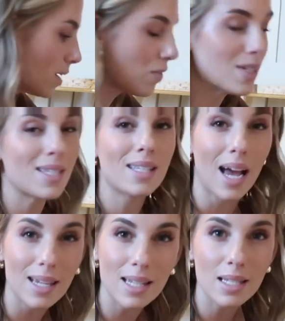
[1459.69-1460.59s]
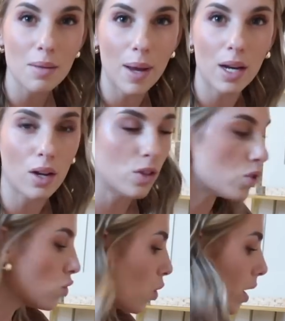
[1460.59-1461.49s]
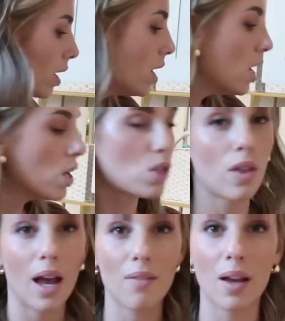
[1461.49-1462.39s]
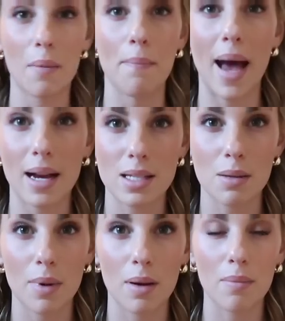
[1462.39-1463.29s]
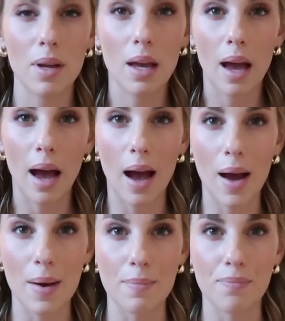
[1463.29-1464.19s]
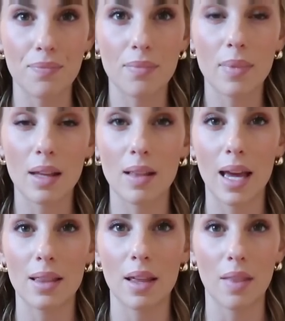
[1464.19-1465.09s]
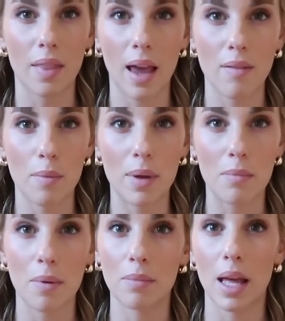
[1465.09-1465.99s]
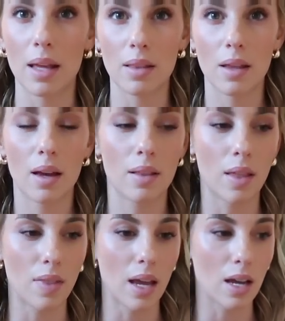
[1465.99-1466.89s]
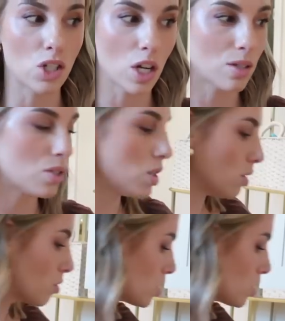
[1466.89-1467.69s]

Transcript: in different sizes depending on your drawer. So they have like a maximum um, length and then they have a minimum length that they adjust to.